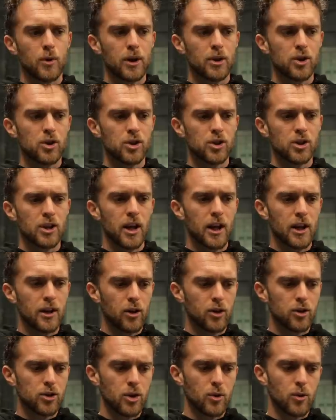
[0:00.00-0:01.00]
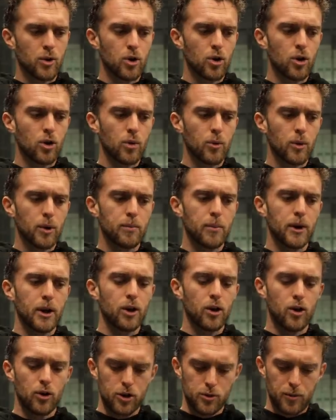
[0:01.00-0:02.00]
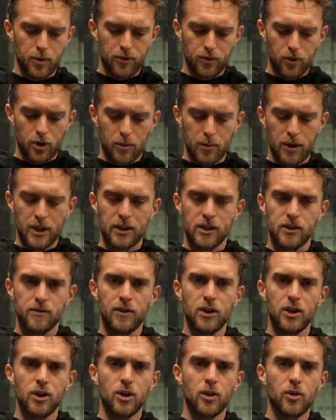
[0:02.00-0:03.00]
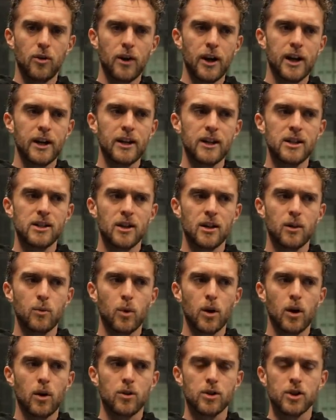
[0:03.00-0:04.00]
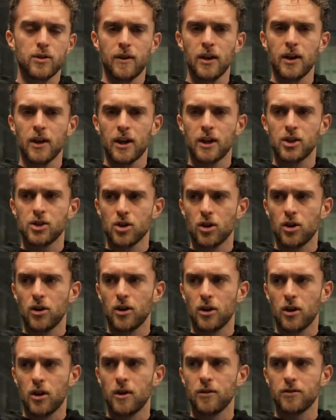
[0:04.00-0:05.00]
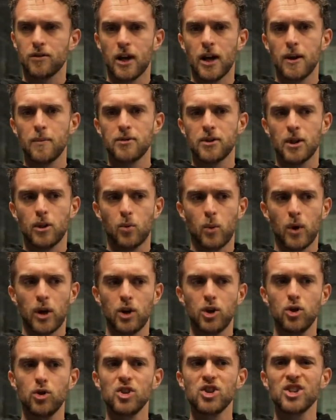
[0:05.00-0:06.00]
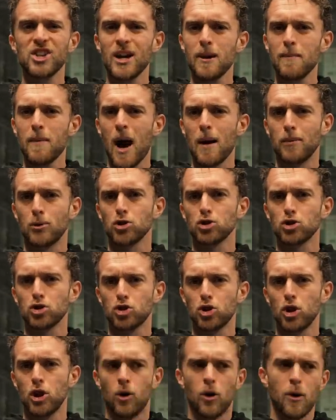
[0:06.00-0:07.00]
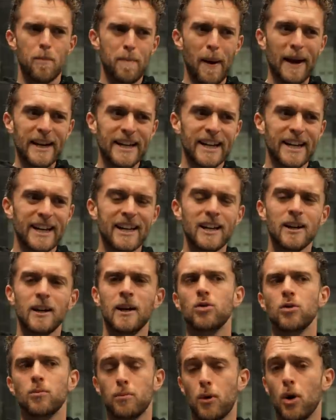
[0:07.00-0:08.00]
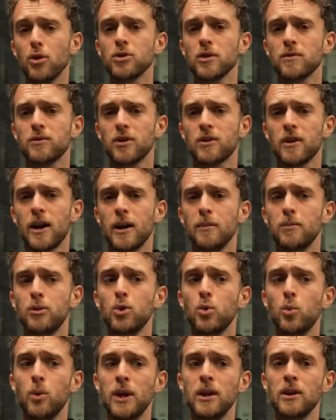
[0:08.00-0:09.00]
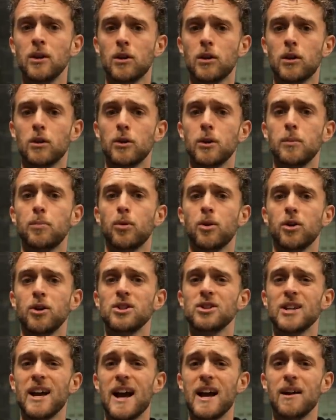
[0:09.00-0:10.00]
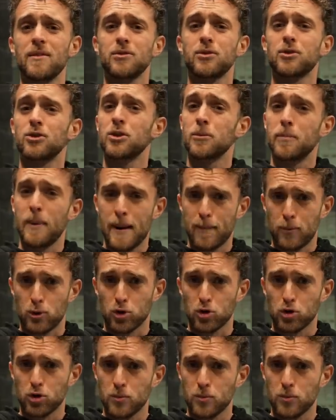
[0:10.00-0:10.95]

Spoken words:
I just had also a call with my coach before I made this video and he said, well, Sven, I saw it a lot of times that when you say vamos or benga, most of the time you win the 3 points after the vamos.